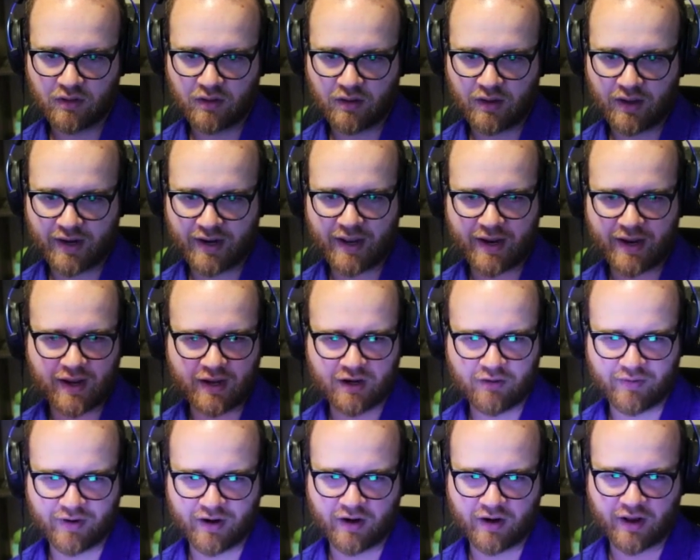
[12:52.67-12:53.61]
I kind of
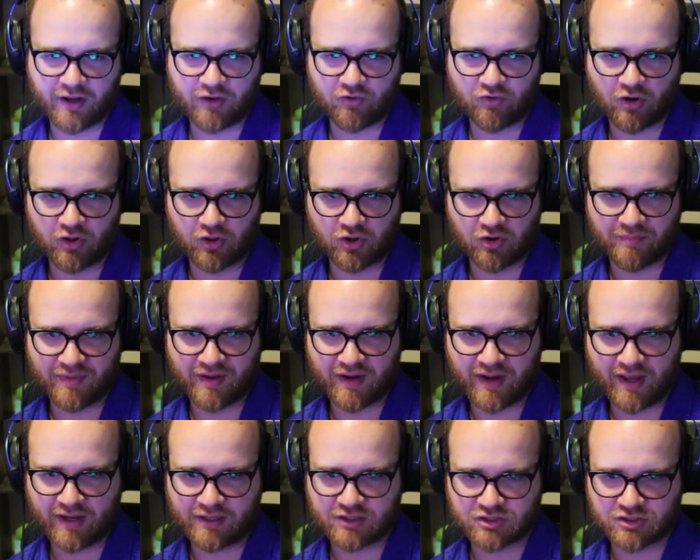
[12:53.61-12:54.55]
want a Nightcrawler mid,
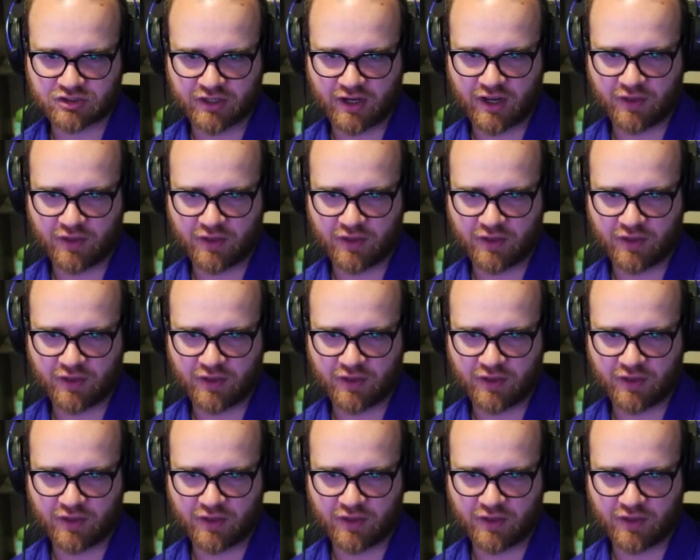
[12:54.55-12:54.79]
actually, I